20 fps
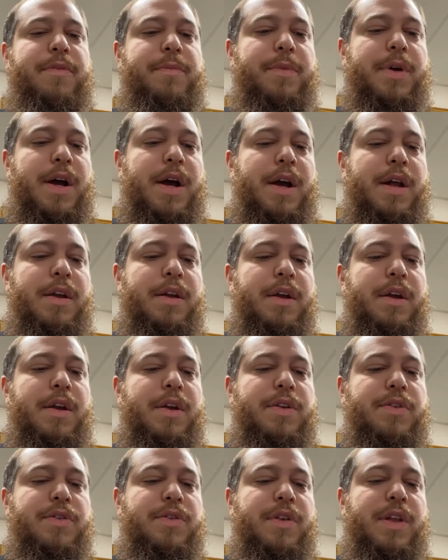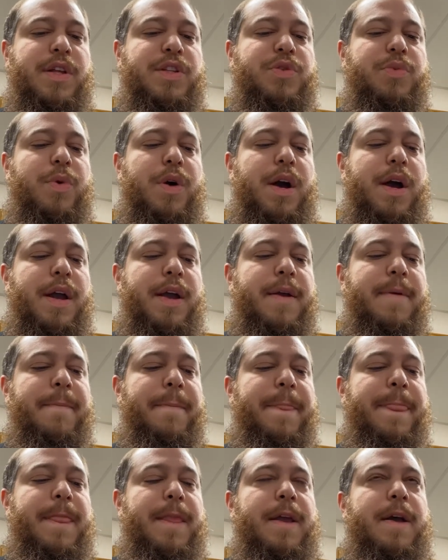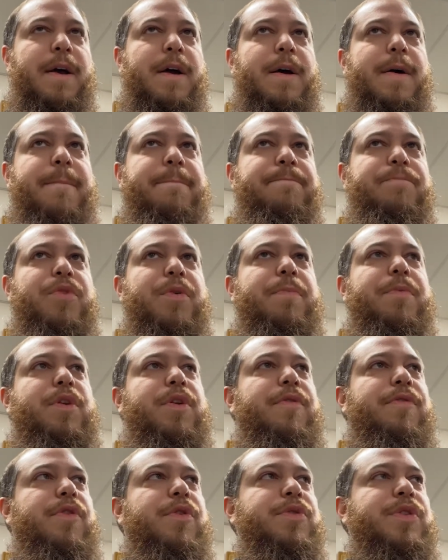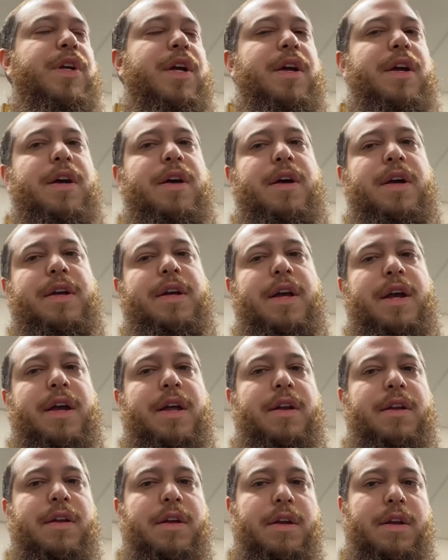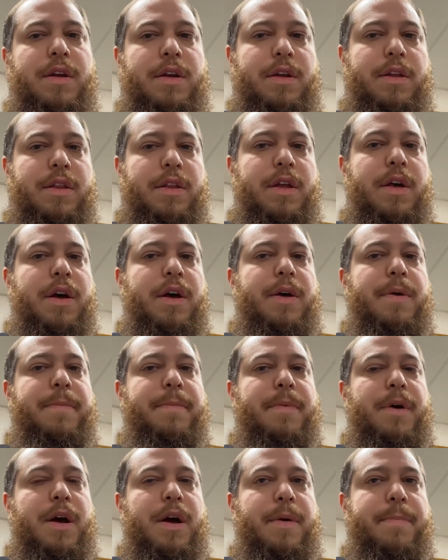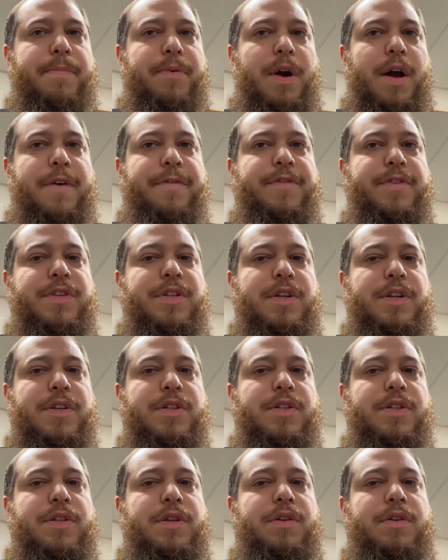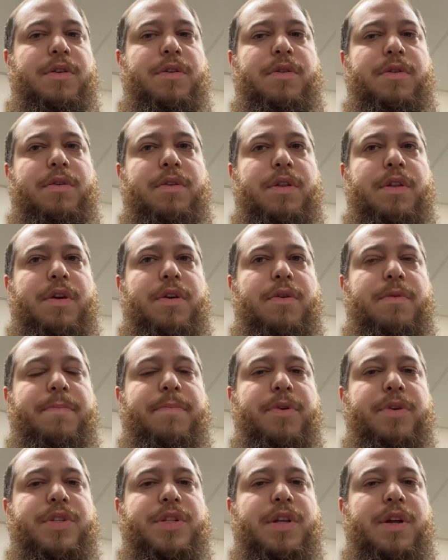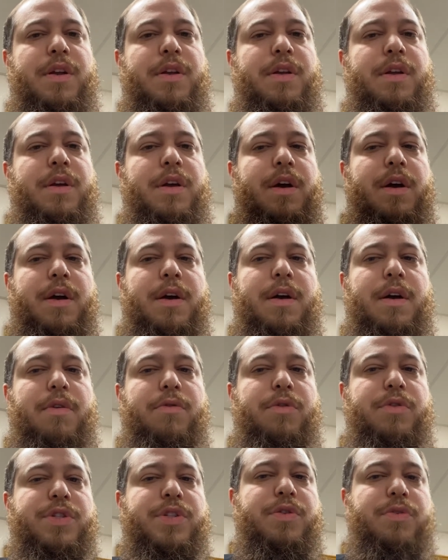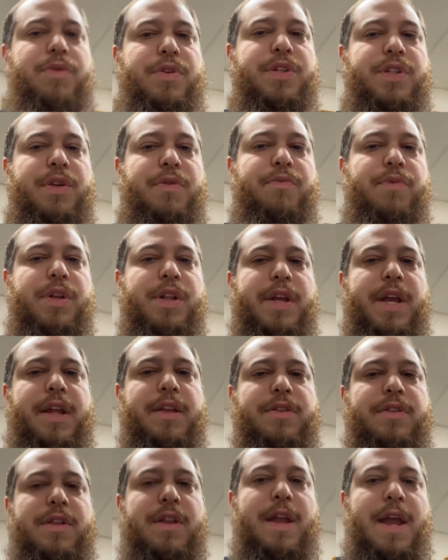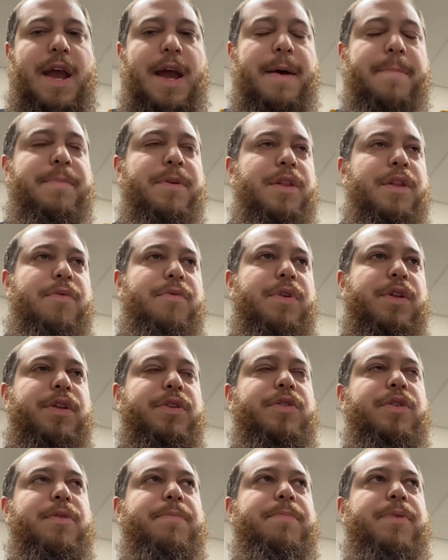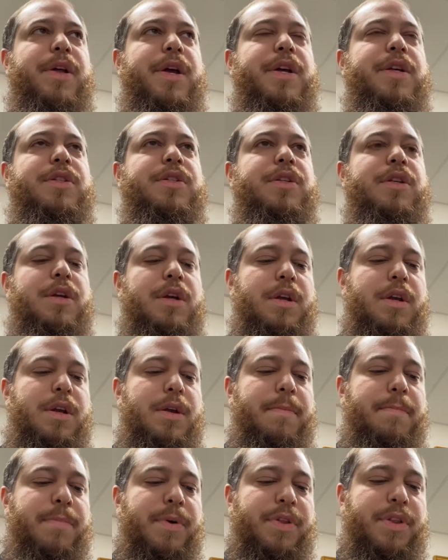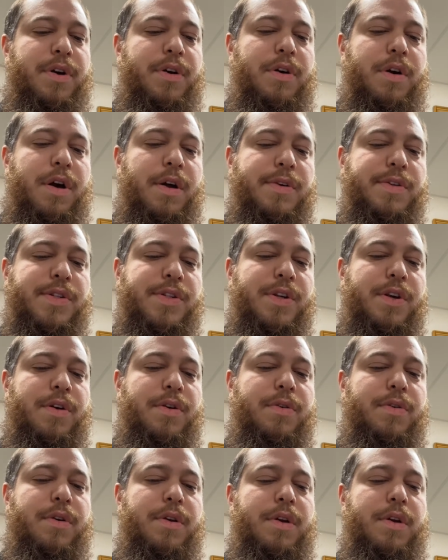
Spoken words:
God. So that's why the book of Hosea, again, the prophecies, there are books that or stories that really happened, that really took place, but they're also